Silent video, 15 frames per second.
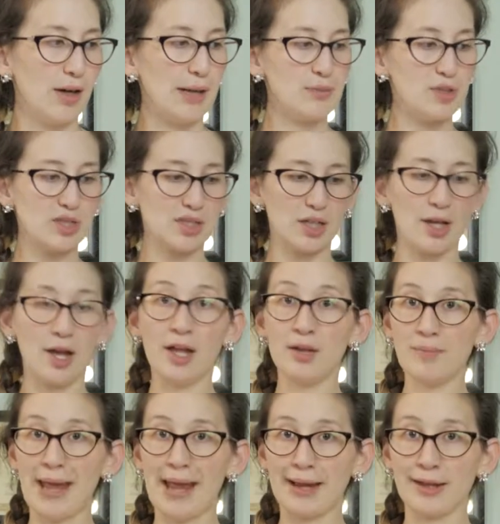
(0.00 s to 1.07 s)
I'm just going to
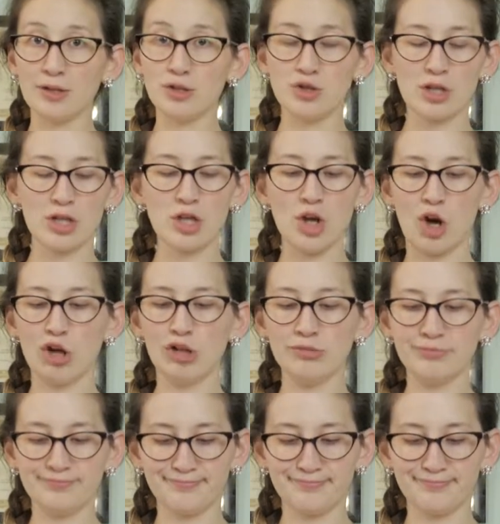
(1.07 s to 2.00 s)
unpackage the doll.